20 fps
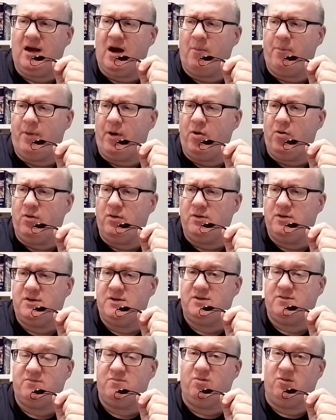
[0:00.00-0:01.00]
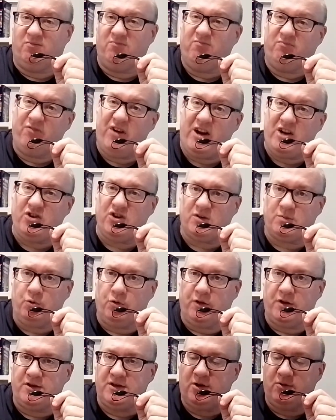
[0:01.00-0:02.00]
about Rangers
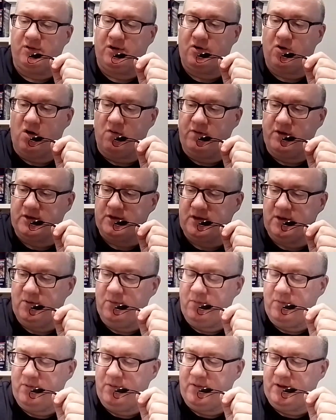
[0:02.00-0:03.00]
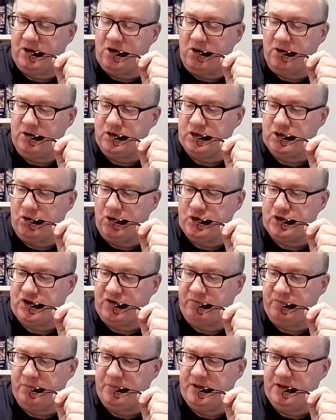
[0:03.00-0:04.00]
more than Celtic, obviously. The current Scottish
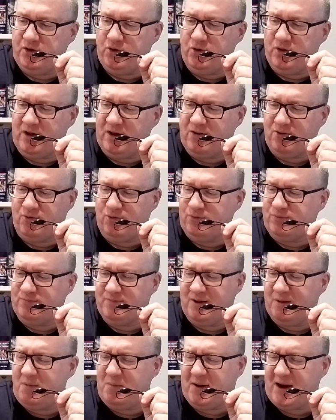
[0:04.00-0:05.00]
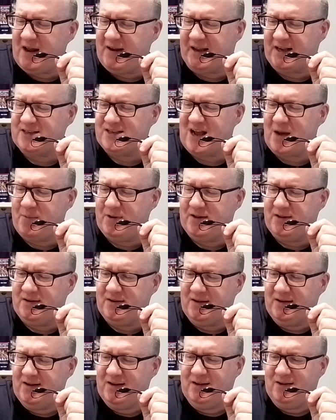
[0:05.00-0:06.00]
Government, they do that whole... I remember Alex Salmond,
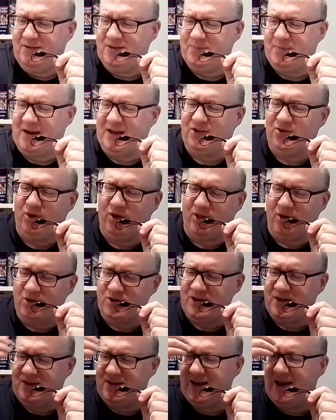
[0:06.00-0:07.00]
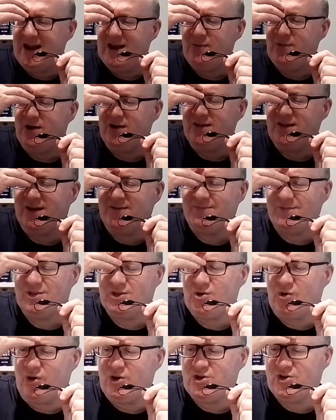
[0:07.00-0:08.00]
it was back in 2010, we had that
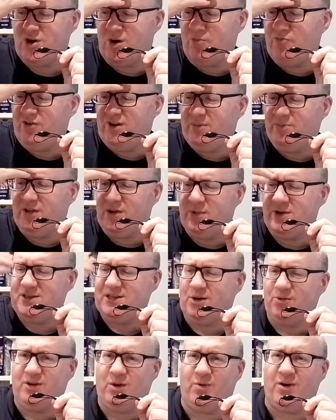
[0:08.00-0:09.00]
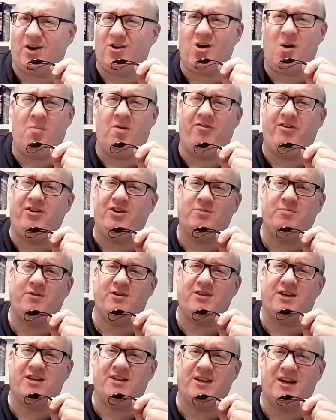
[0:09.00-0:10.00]
Scottish Cup replay with Celtic where a couple of Rangers
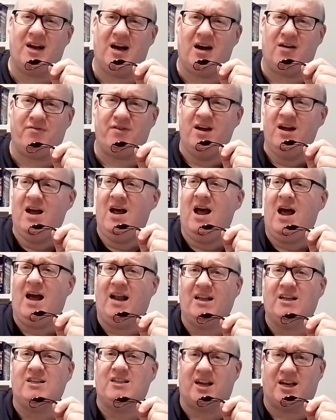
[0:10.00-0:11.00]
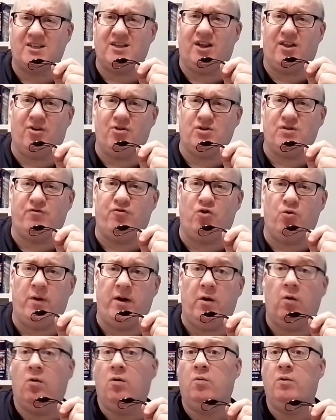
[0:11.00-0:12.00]
players get sent off and 60,000 folk
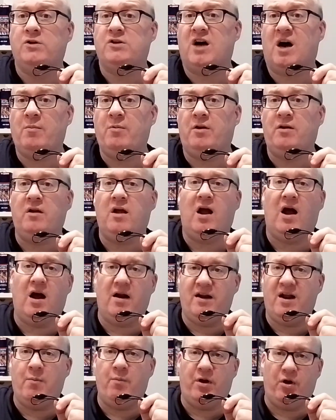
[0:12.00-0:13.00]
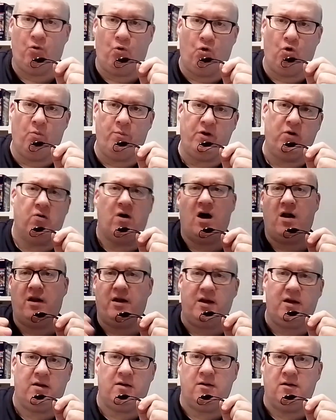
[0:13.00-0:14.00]
went, oh, what's happening? And then went home.
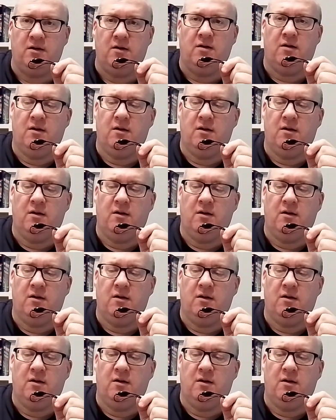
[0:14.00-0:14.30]
Ali and